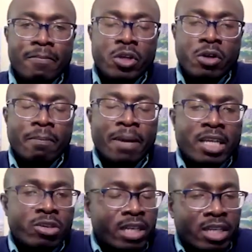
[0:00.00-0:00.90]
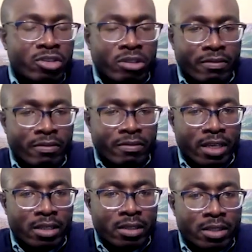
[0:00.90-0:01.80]
you know, battery electric
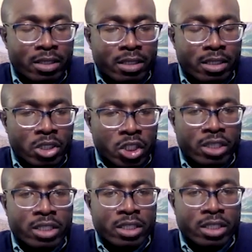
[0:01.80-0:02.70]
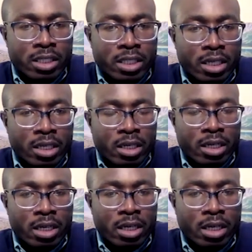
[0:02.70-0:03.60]
vehicles just this year